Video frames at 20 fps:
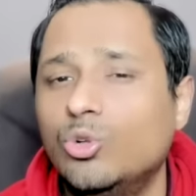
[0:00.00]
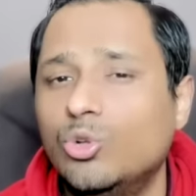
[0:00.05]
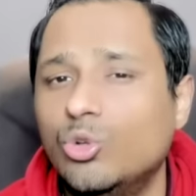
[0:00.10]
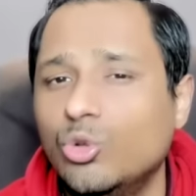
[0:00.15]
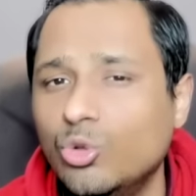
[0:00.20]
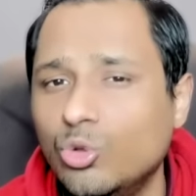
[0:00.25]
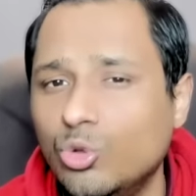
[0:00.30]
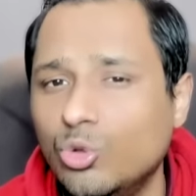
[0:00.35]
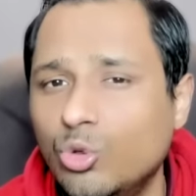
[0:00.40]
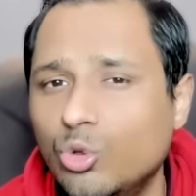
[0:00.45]

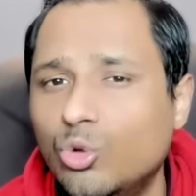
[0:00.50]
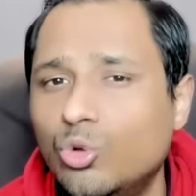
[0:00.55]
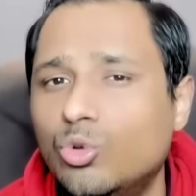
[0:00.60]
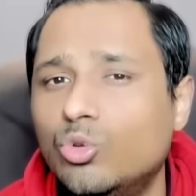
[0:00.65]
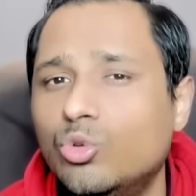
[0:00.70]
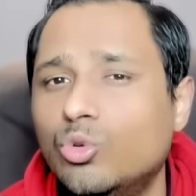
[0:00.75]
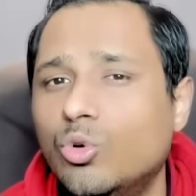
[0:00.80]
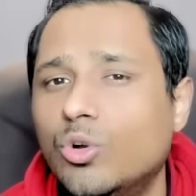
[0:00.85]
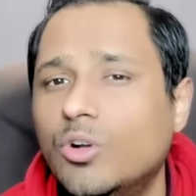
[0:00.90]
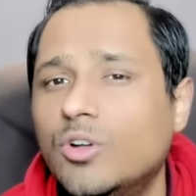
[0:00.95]
to look
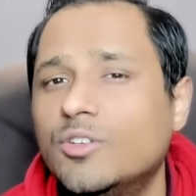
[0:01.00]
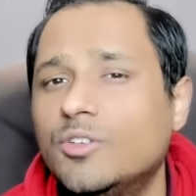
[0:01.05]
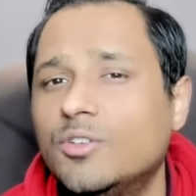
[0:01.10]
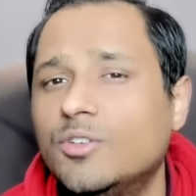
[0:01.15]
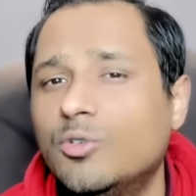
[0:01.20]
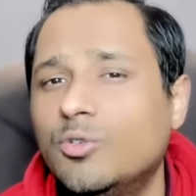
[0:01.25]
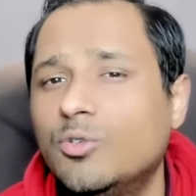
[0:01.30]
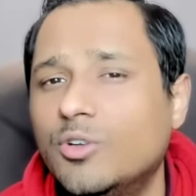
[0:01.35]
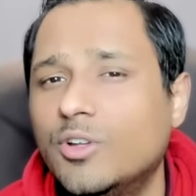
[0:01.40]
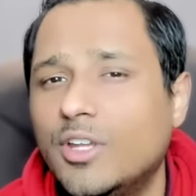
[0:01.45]
towards
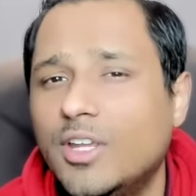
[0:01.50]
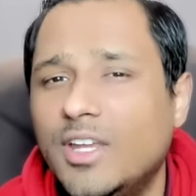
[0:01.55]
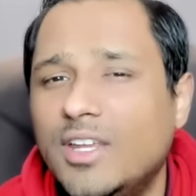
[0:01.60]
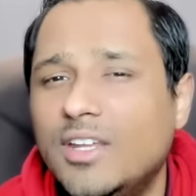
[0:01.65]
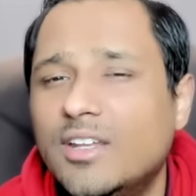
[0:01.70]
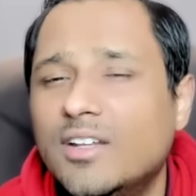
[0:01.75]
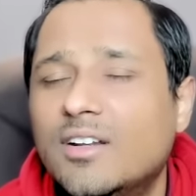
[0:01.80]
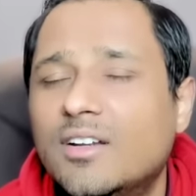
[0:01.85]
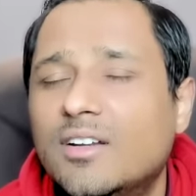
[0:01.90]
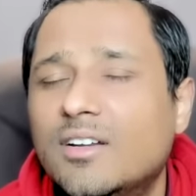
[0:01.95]
your
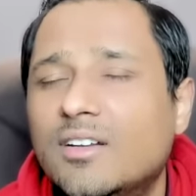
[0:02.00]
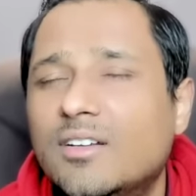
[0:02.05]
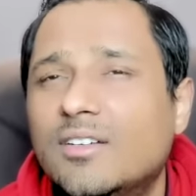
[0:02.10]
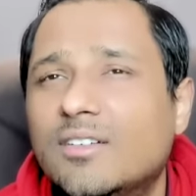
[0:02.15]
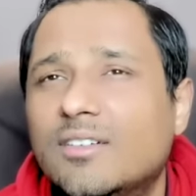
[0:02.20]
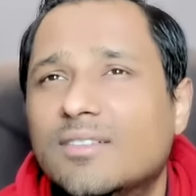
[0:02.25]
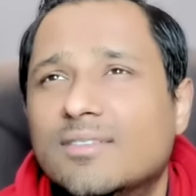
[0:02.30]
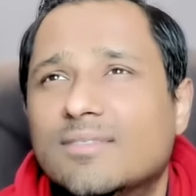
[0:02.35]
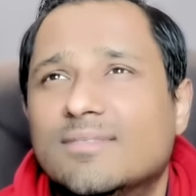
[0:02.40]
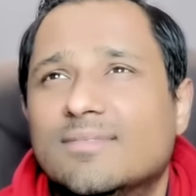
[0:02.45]

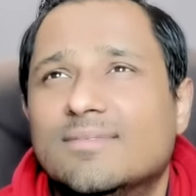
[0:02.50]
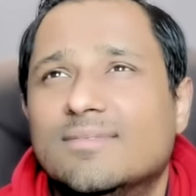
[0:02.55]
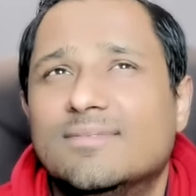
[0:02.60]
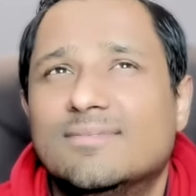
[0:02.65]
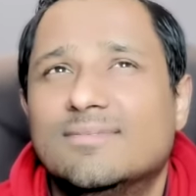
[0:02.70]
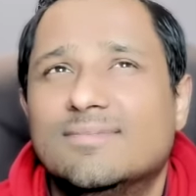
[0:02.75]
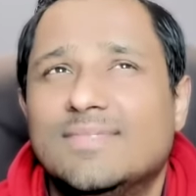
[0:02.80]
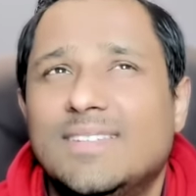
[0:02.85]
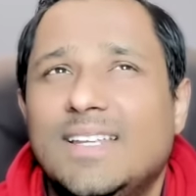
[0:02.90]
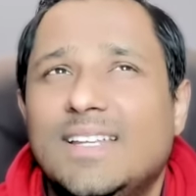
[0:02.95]
inner
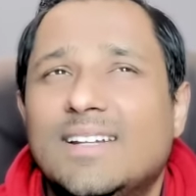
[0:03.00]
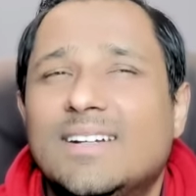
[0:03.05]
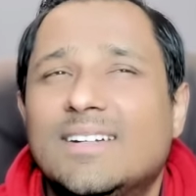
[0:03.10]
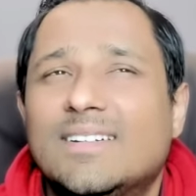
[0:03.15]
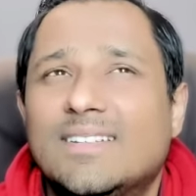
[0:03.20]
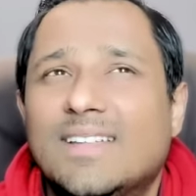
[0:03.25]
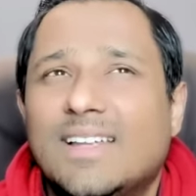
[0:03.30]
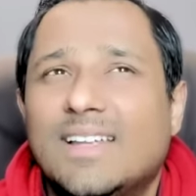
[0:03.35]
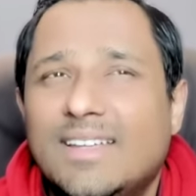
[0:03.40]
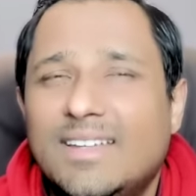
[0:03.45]
inner
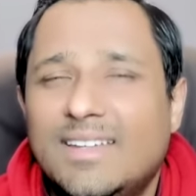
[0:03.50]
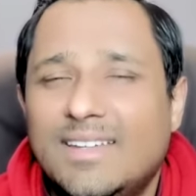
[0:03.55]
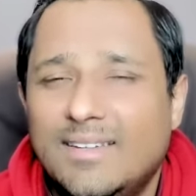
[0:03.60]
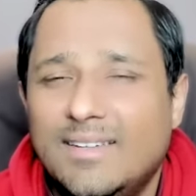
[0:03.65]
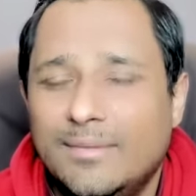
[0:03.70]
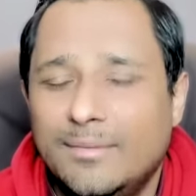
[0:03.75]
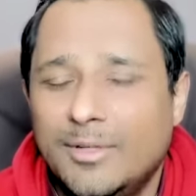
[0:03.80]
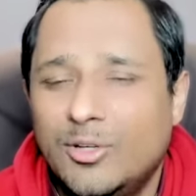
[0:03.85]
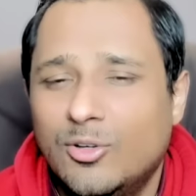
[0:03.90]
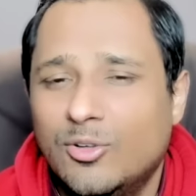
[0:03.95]
psyche
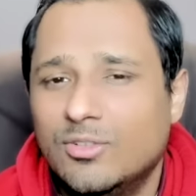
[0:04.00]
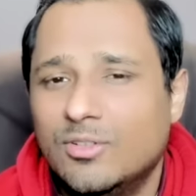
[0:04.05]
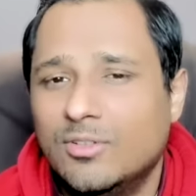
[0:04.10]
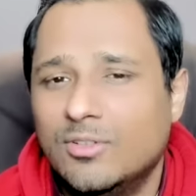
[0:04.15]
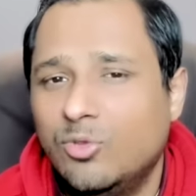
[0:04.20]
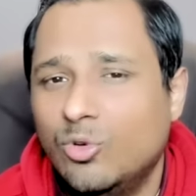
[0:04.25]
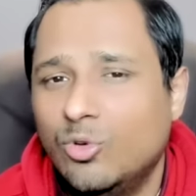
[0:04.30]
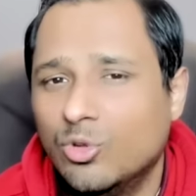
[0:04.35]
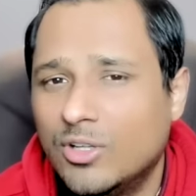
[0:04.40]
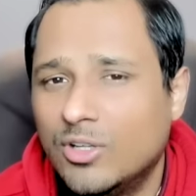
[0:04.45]
because the
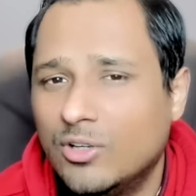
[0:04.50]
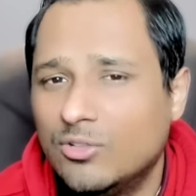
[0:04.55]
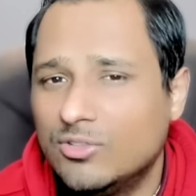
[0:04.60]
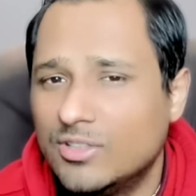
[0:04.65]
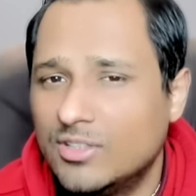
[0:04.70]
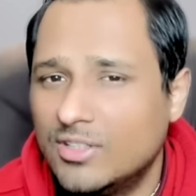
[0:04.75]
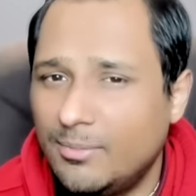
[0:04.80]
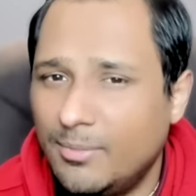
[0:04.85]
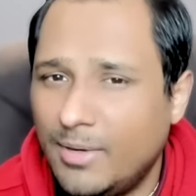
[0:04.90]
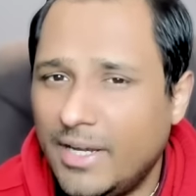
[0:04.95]
fourth house is
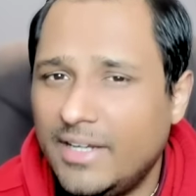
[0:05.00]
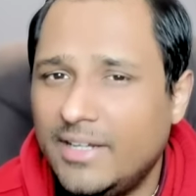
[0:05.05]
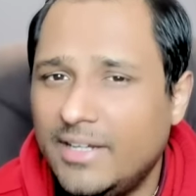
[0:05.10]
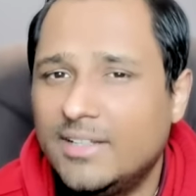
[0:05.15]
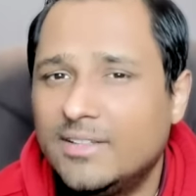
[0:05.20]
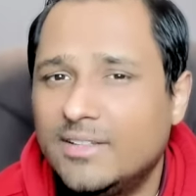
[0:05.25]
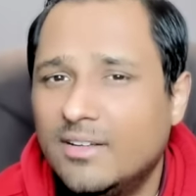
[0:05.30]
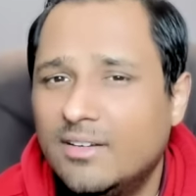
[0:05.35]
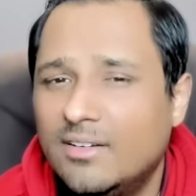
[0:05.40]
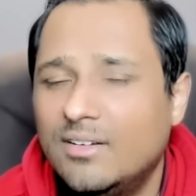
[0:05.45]
the mind
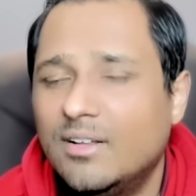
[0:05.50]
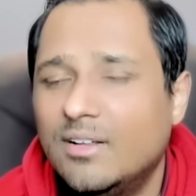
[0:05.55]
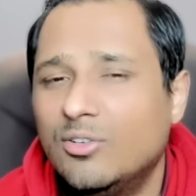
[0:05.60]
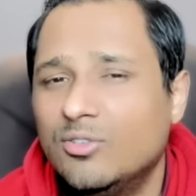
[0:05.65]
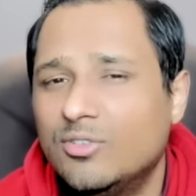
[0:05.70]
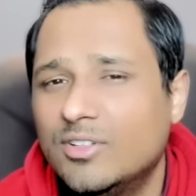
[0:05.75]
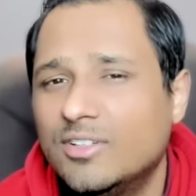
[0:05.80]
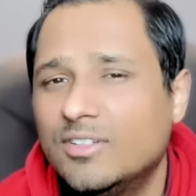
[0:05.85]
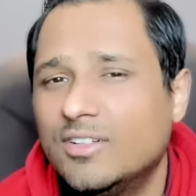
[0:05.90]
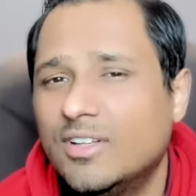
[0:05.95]
and third
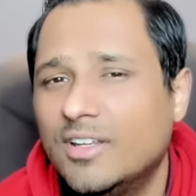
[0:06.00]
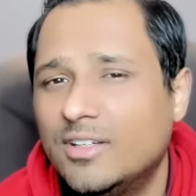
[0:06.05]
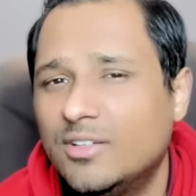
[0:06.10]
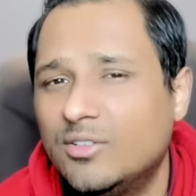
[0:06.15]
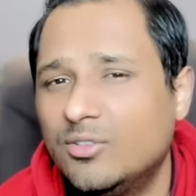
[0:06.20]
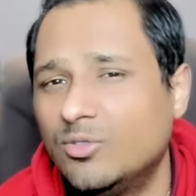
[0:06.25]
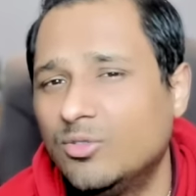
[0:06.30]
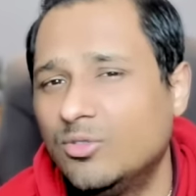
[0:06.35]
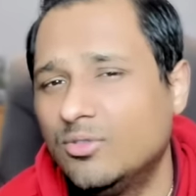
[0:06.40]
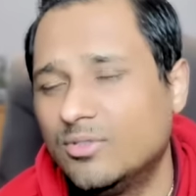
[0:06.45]
house is like
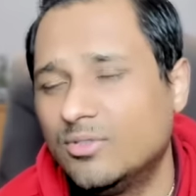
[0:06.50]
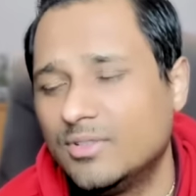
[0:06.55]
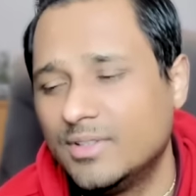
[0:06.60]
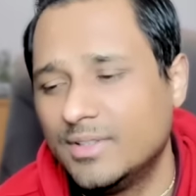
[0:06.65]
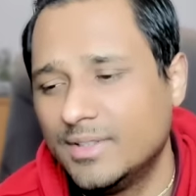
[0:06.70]
you know